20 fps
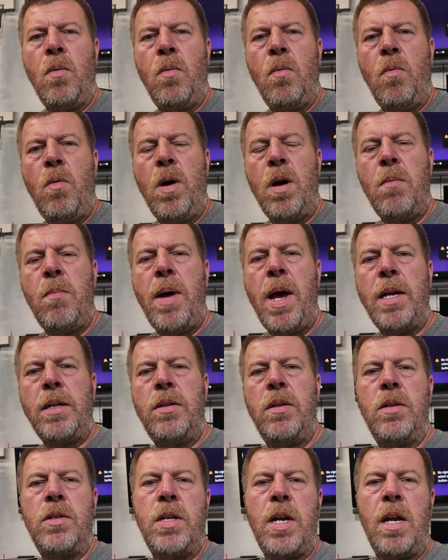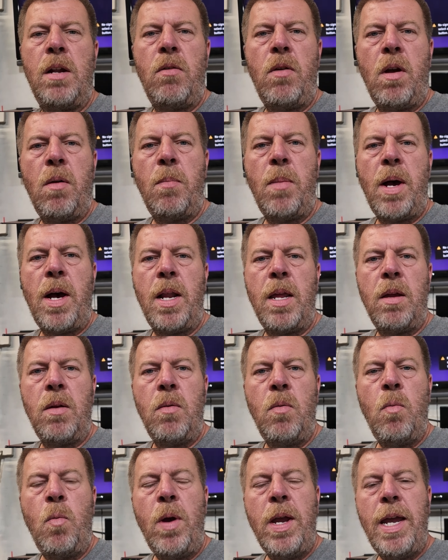Welcome back to the channel, everybody.
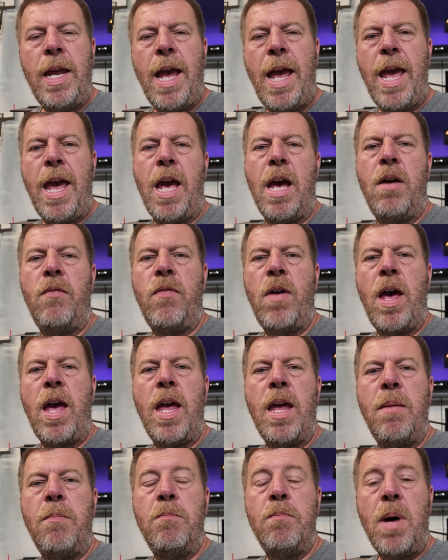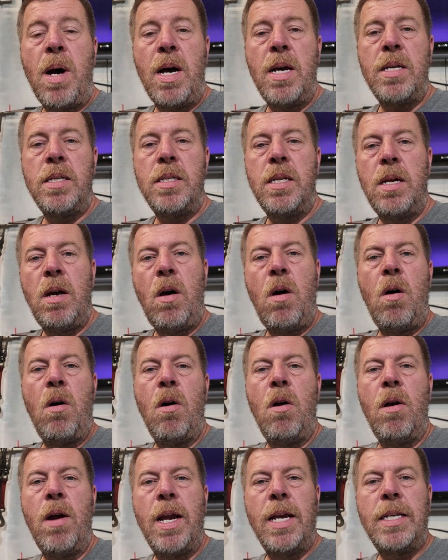We have a Mazda
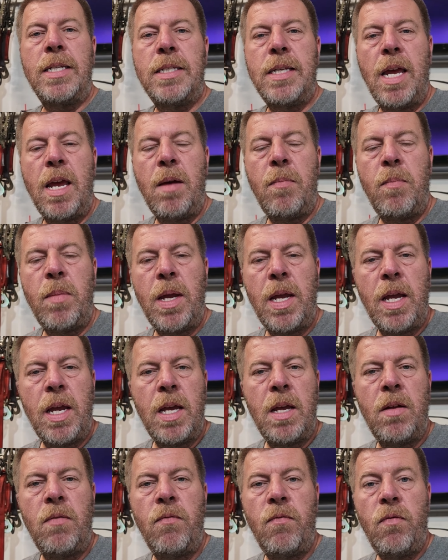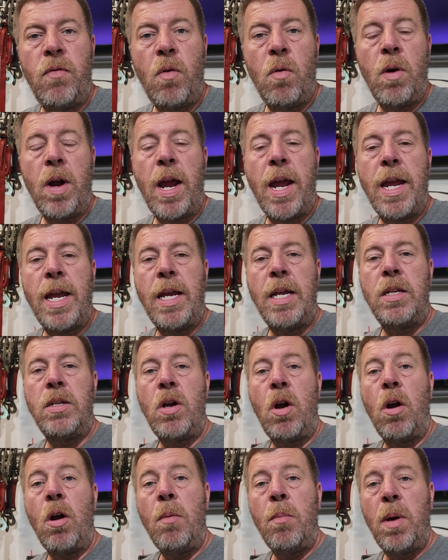RX-7N for a
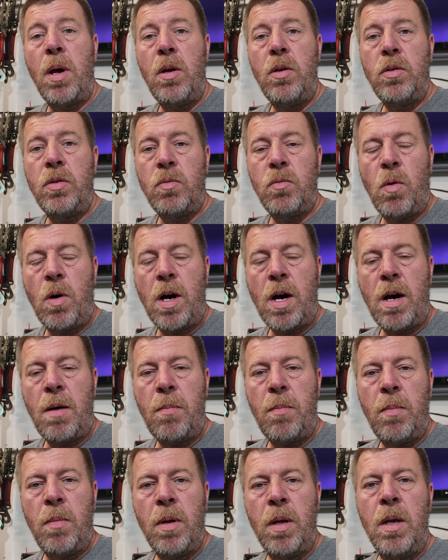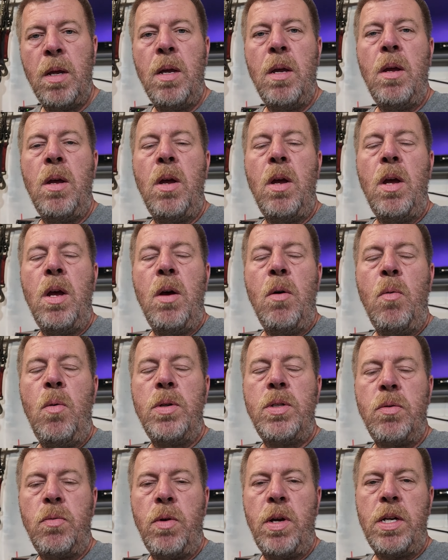turbo swap,
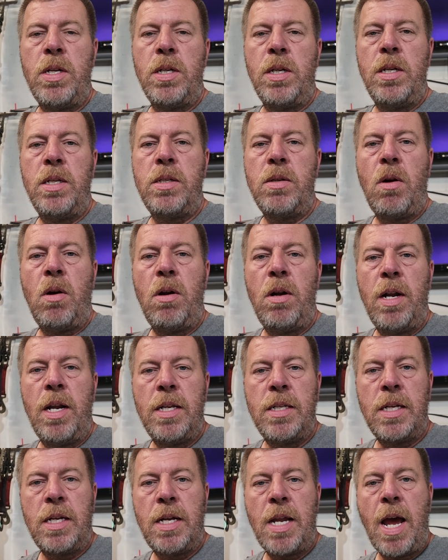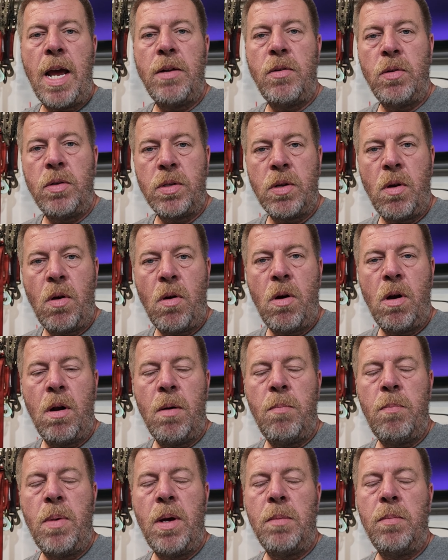which originally started as a nitrous car.
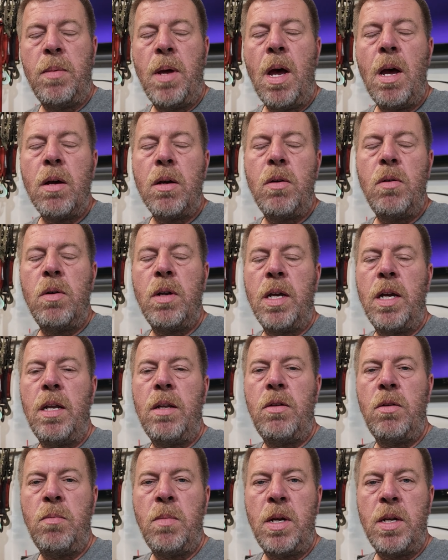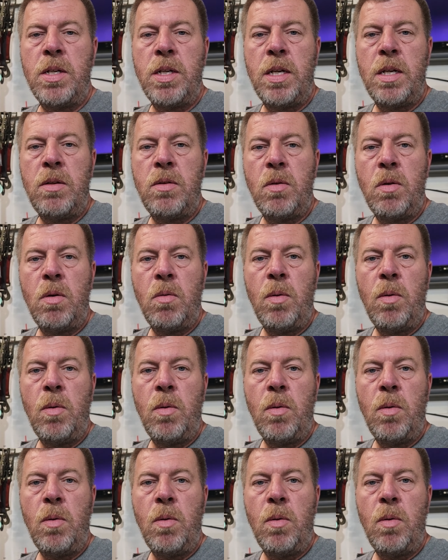I'm not going to get too much into it.